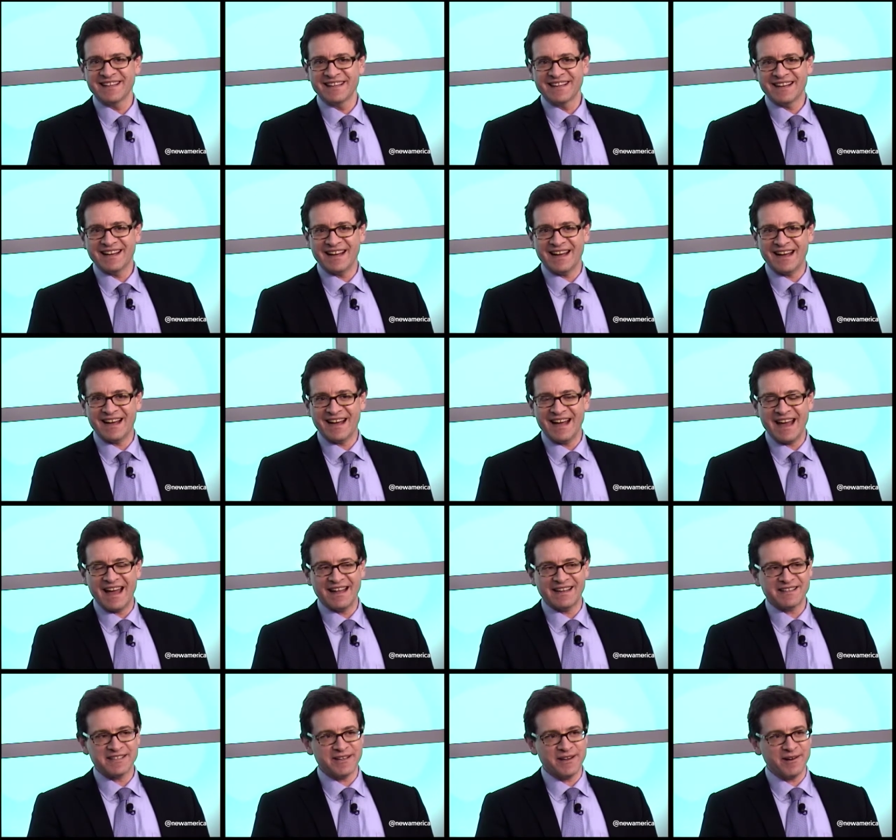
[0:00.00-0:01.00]

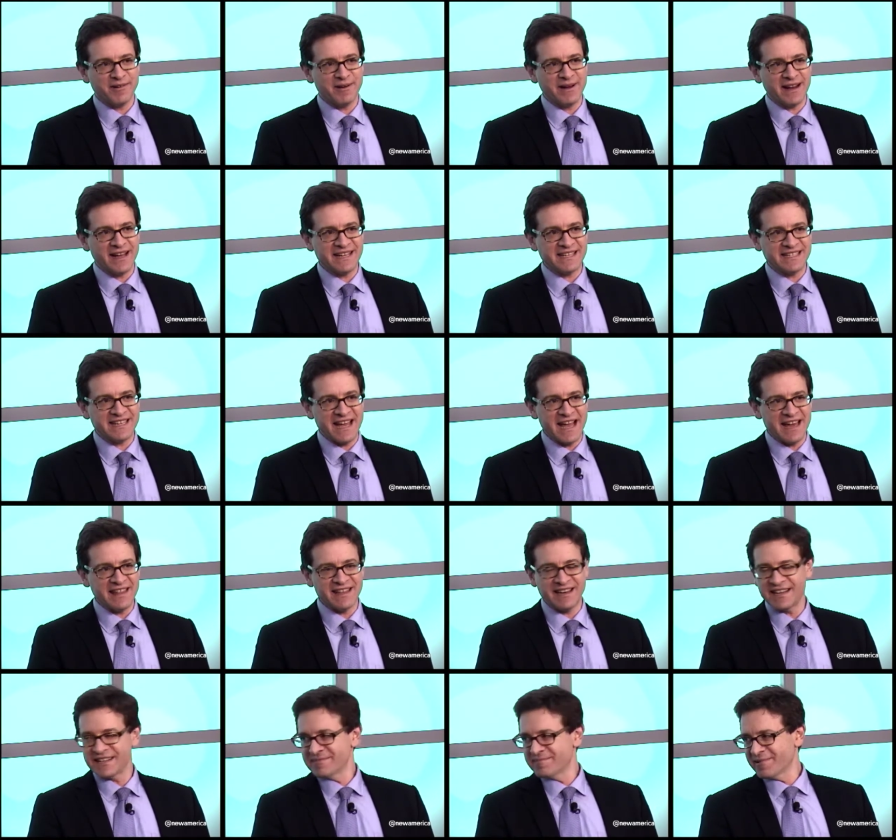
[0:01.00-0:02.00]
And so when I say
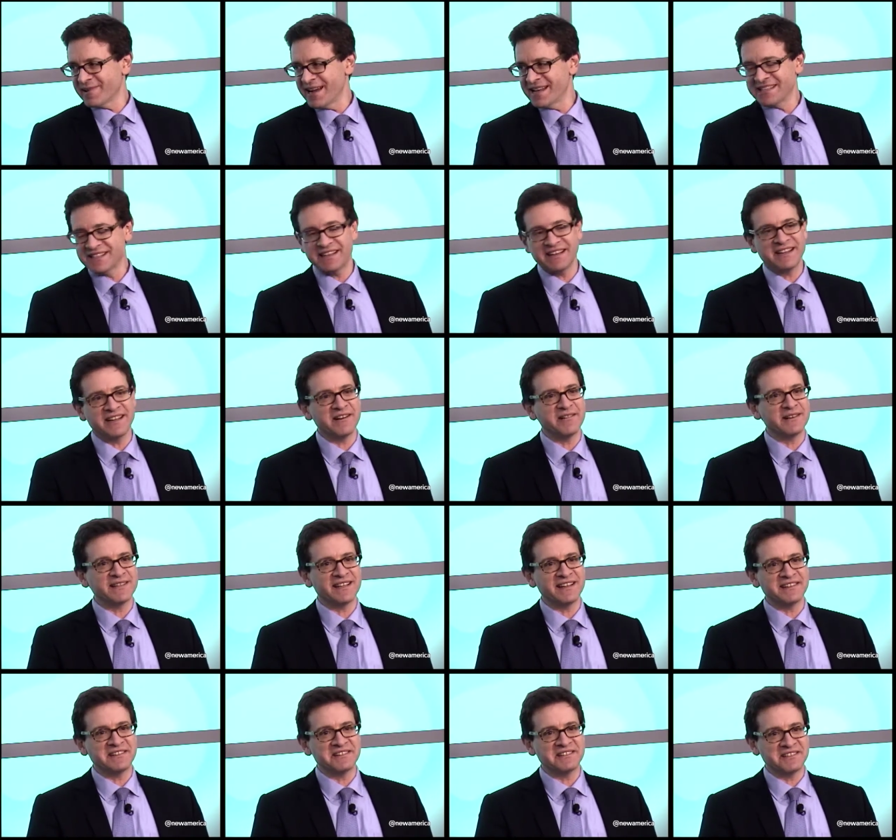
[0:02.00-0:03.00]
that as president, he always
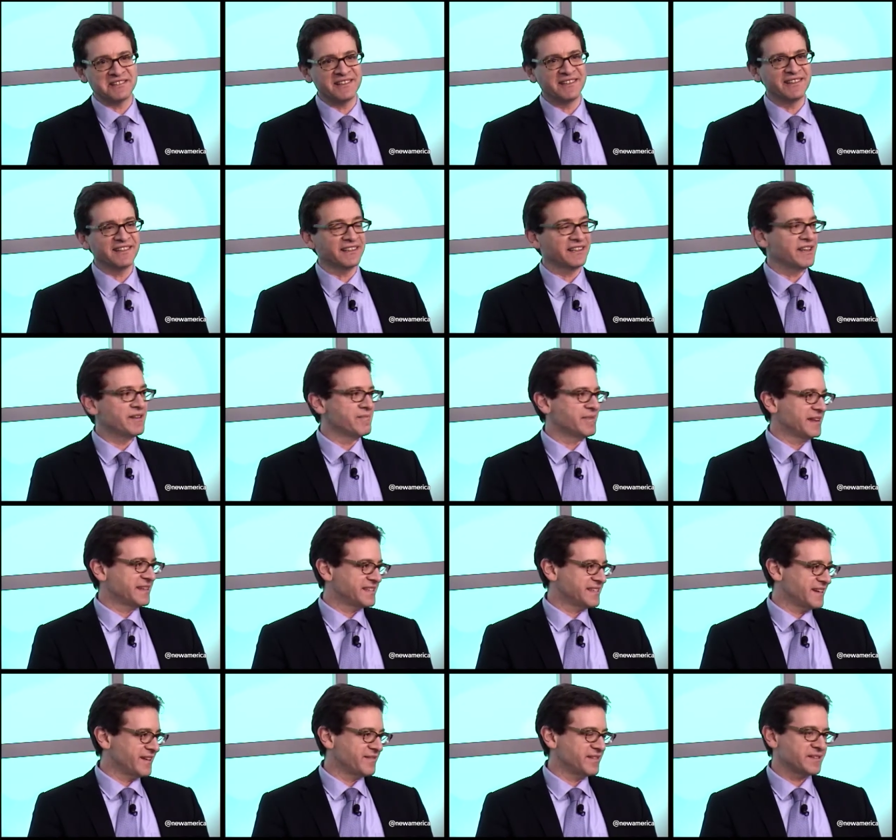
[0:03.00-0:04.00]
understood the
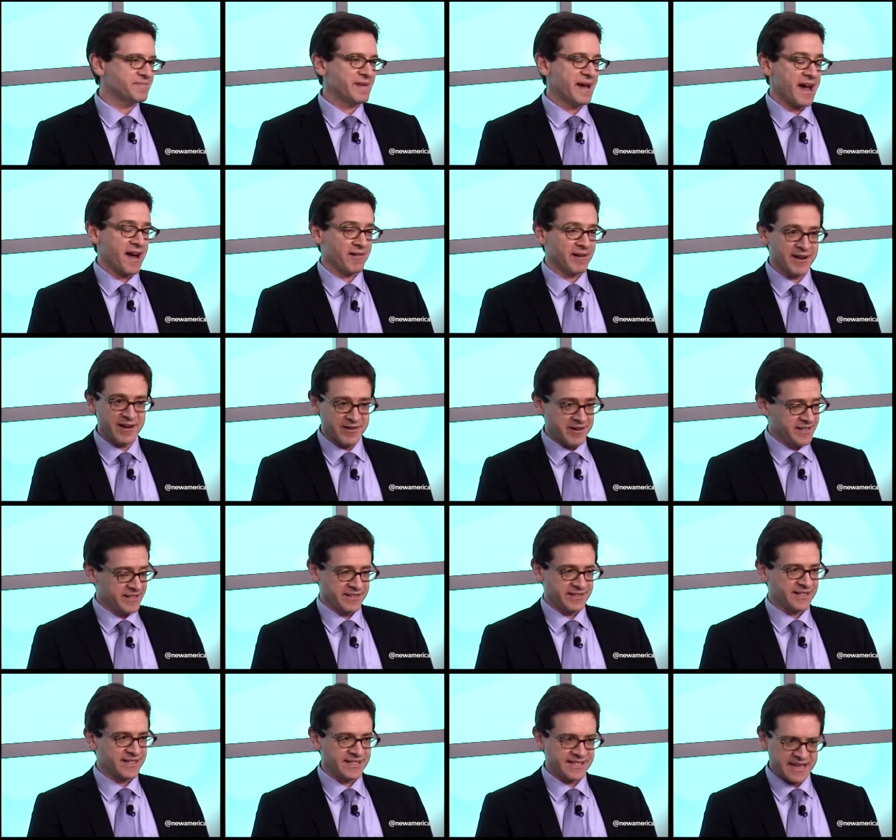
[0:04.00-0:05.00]
limits of his power. He always
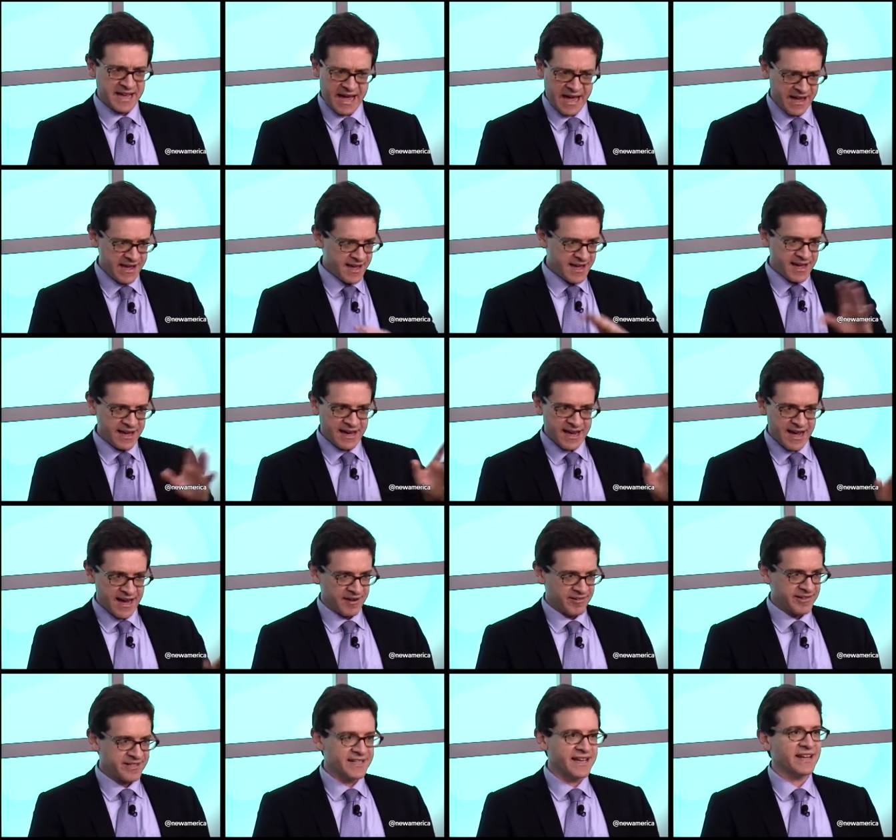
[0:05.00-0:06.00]
used to say,
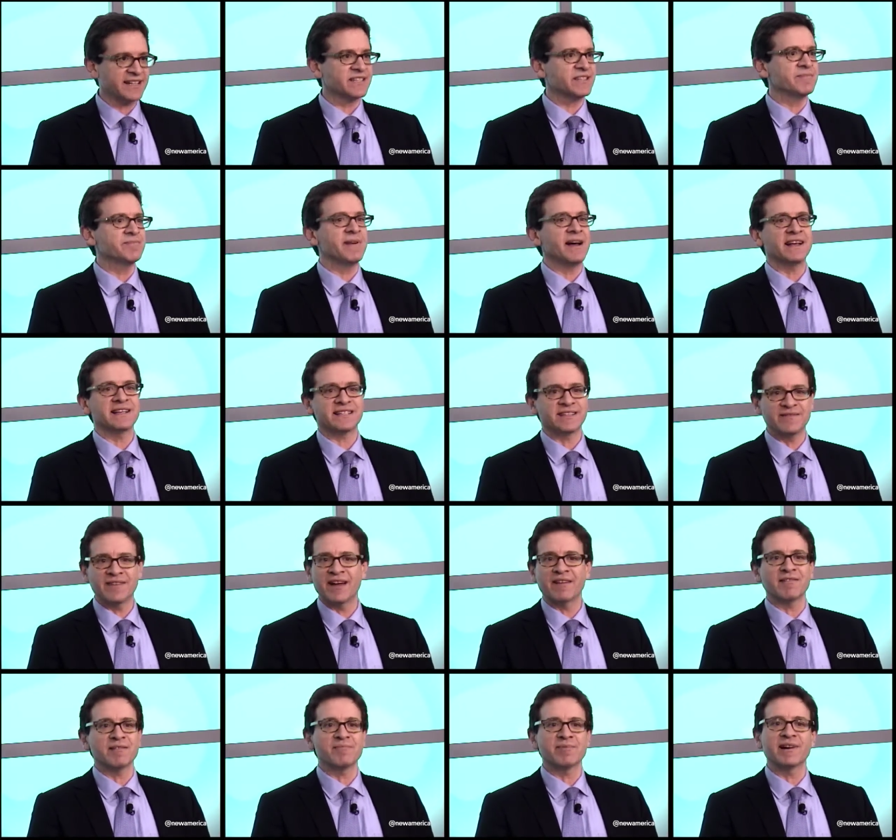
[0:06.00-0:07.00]
Congress gets the best of
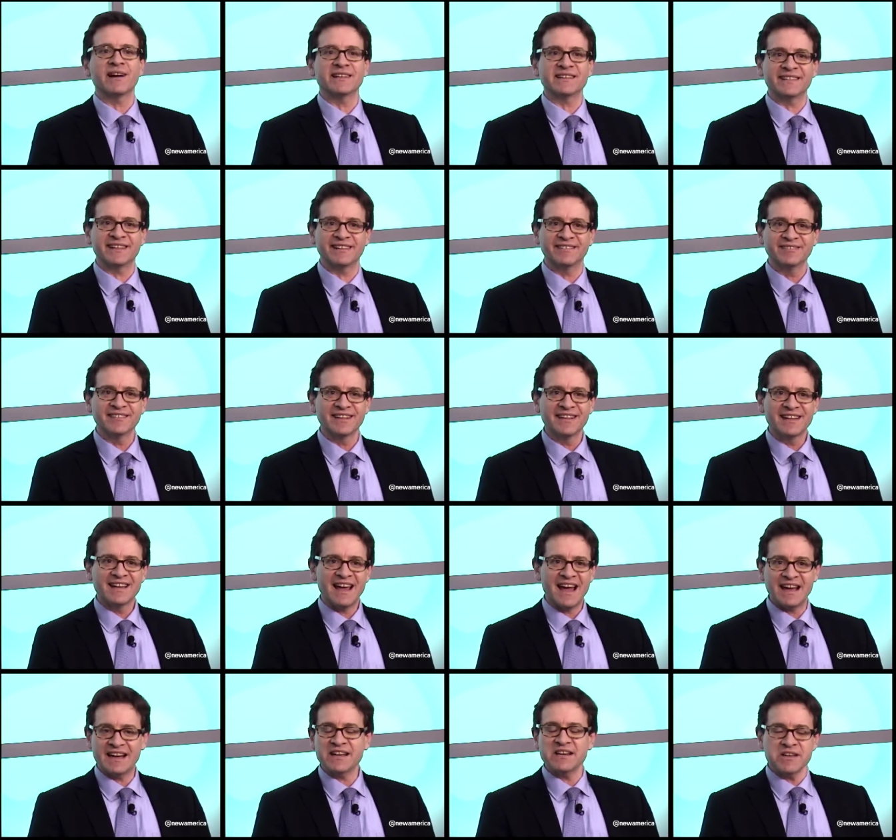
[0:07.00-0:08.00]
every president.
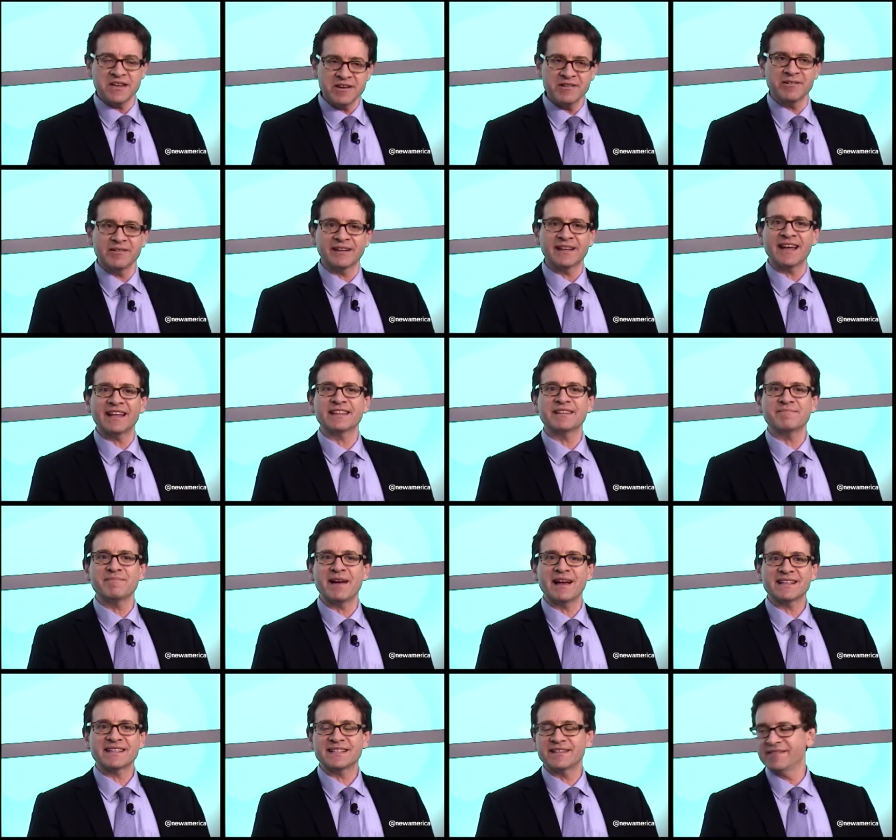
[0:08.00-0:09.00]
And he knew it would get the
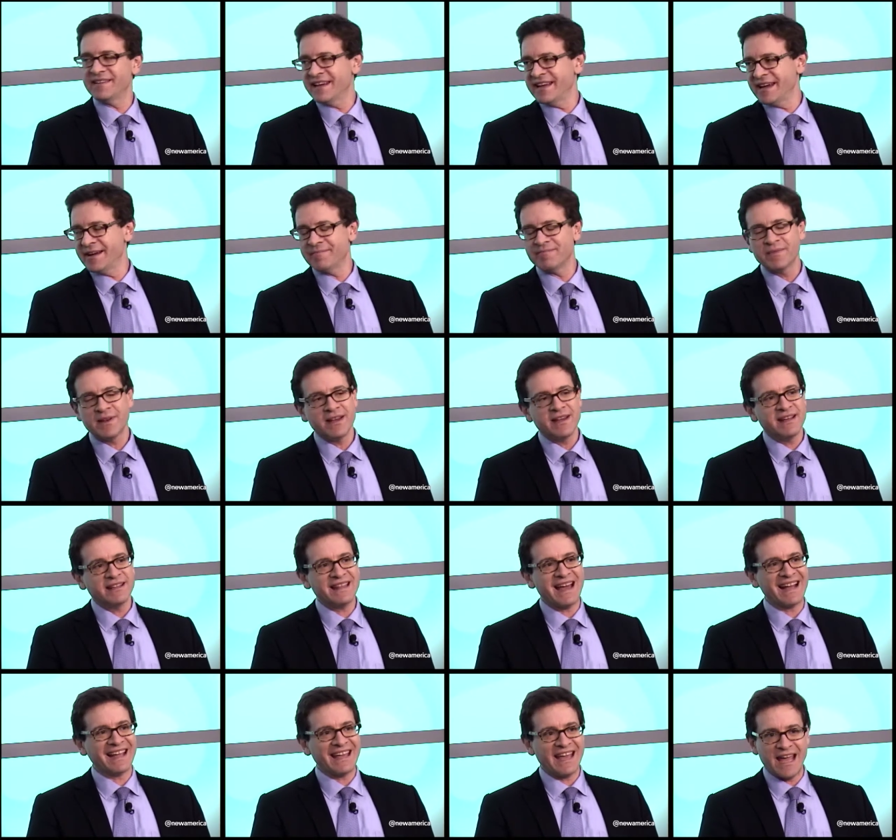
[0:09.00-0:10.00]
best of him.
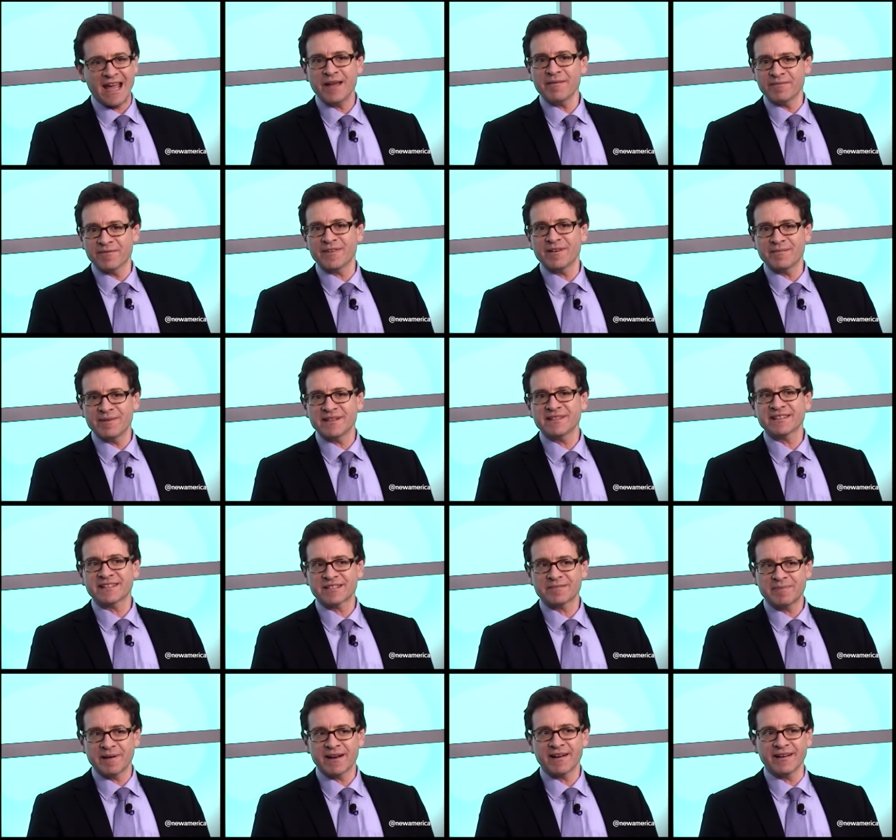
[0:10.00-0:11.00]
That came from his
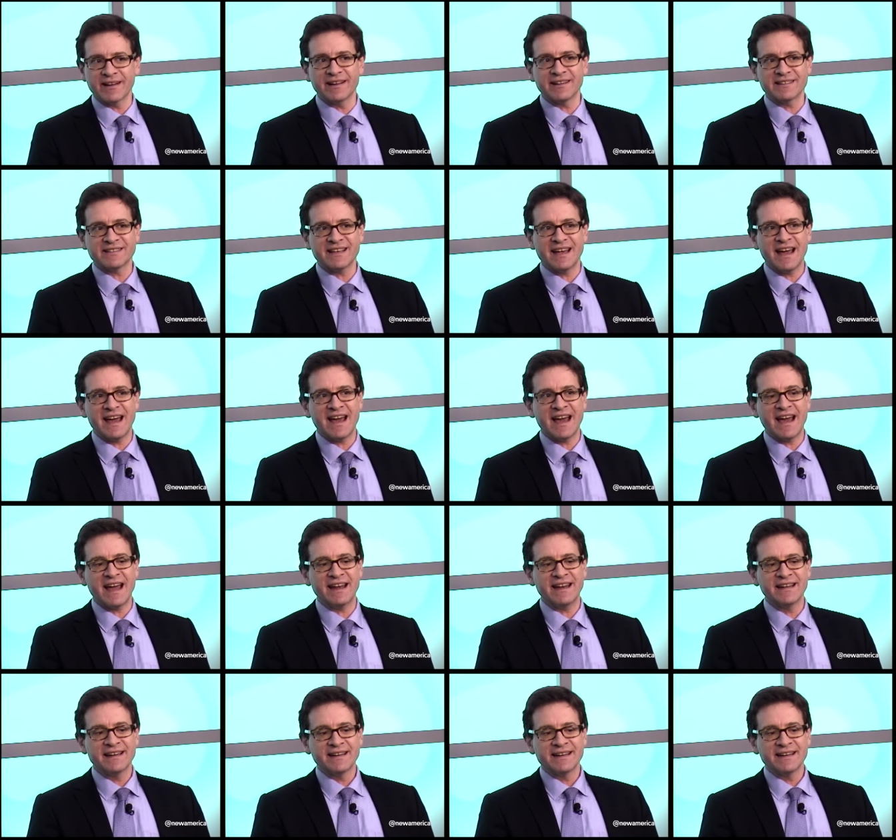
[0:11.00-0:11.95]
experience and